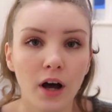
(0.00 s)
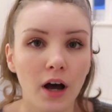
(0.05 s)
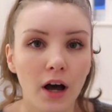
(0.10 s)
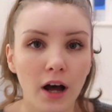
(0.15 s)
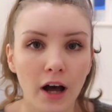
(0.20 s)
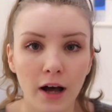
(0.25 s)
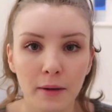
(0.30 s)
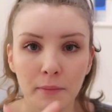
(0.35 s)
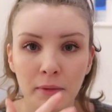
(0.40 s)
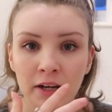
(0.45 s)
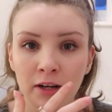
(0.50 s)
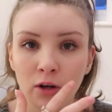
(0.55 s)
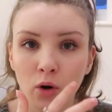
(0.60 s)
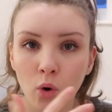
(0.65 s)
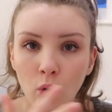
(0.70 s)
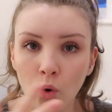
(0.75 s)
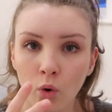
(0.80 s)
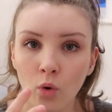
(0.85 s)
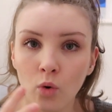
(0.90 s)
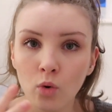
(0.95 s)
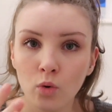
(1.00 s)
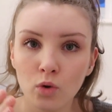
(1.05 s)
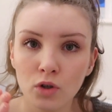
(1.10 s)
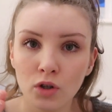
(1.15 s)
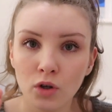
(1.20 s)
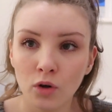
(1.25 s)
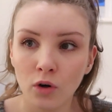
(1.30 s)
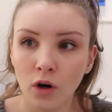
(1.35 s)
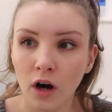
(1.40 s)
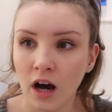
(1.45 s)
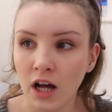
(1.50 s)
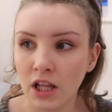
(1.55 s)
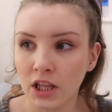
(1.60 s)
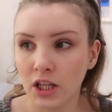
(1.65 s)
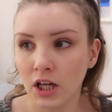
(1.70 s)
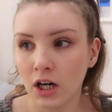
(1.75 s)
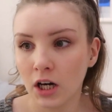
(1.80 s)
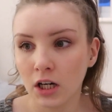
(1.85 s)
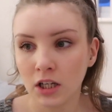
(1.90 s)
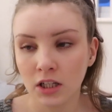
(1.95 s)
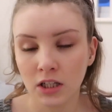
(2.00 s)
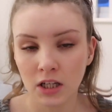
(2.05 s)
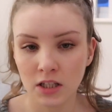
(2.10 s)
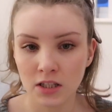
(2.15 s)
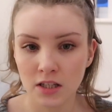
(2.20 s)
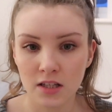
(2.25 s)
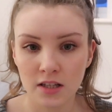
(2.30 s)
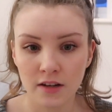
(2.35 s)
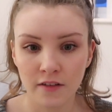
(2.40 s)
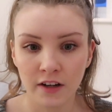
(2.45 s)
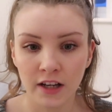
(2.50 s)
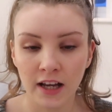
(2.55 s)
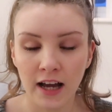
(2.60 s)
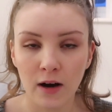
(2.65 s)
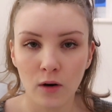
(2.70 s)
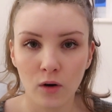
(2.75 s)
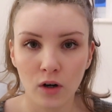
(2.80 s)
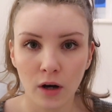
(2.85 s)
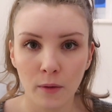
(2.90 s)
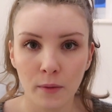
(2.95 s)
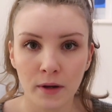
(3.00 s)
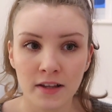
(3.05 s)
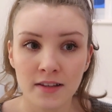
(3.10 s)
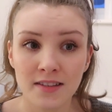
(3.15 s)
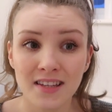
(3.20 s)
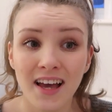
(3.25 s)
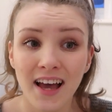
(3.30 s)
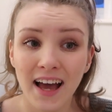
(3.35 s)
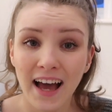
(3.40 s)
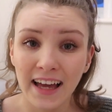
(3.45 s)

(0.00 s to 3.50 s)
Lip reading: and all your other necessary outgoings,